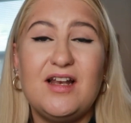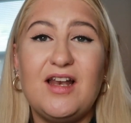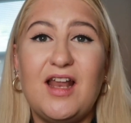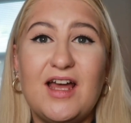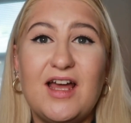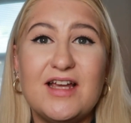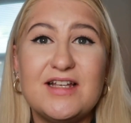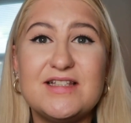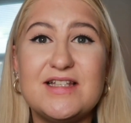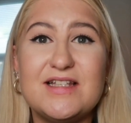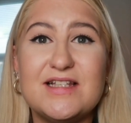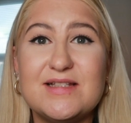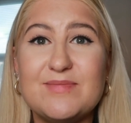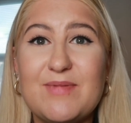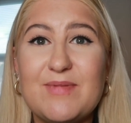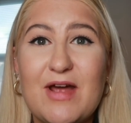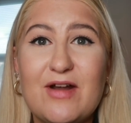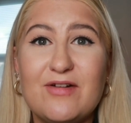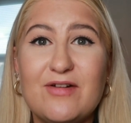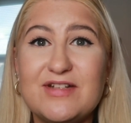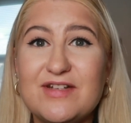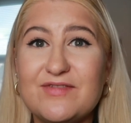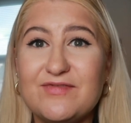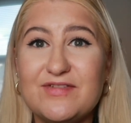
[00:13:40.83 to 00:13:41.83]
likes things
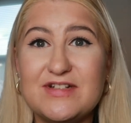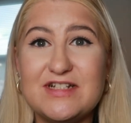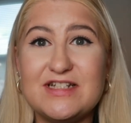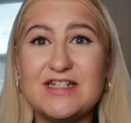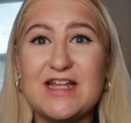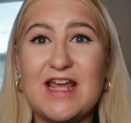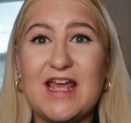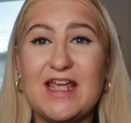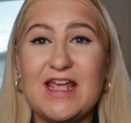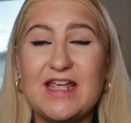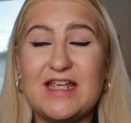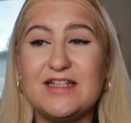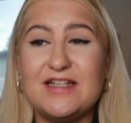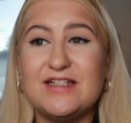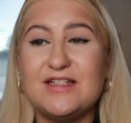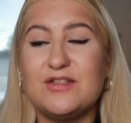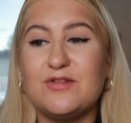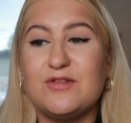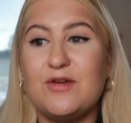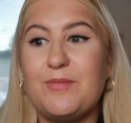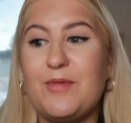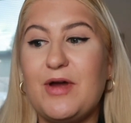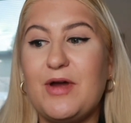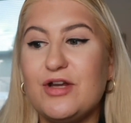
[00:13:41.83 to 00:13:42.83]
better on different days,
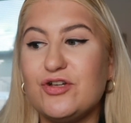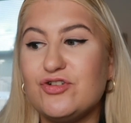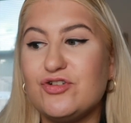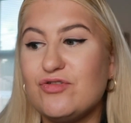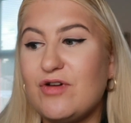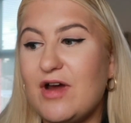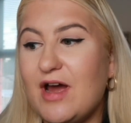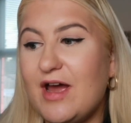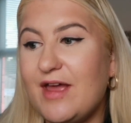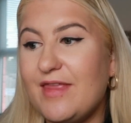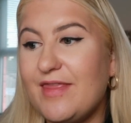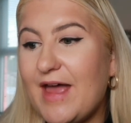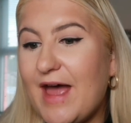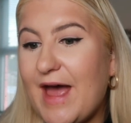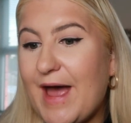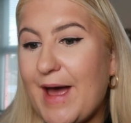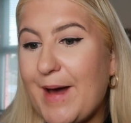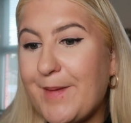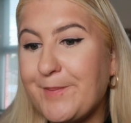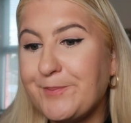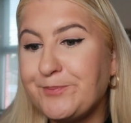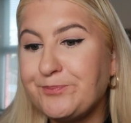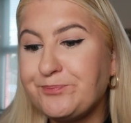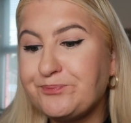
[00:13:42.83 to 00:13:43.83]
so I might try
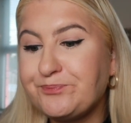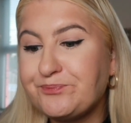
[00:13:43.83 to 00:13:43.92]
that.